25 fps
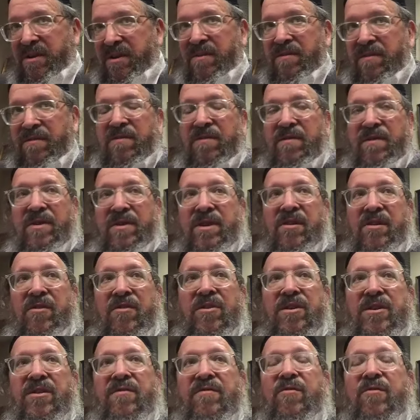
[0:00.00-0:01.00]
of, you know,
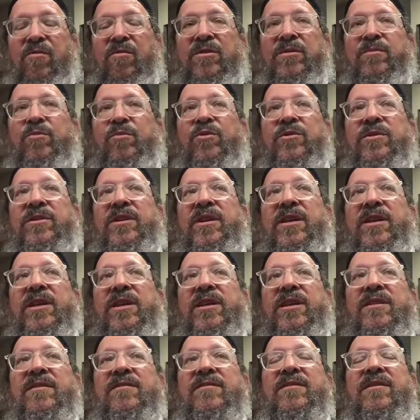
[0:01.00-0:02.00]
the divorce
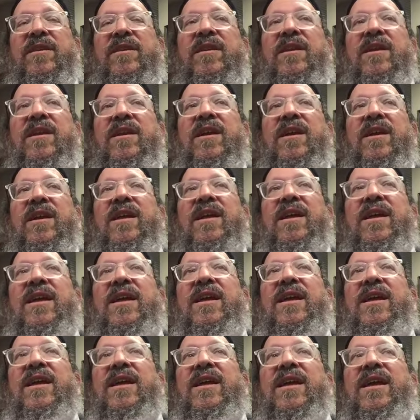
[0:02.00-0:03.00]
proceedings.
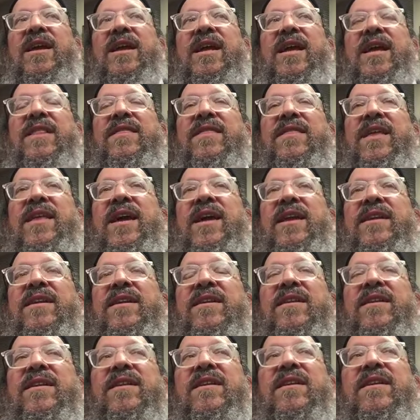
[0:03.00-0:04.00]
And
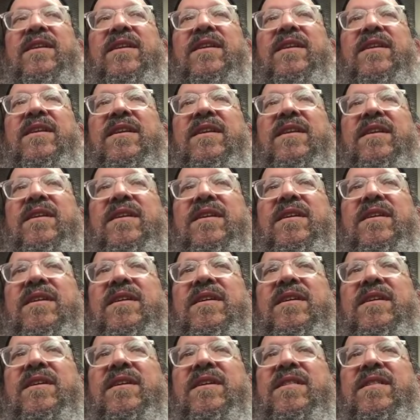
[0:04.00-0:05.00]
then
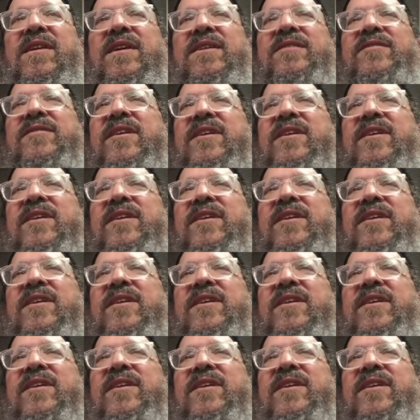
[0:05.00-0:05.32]
they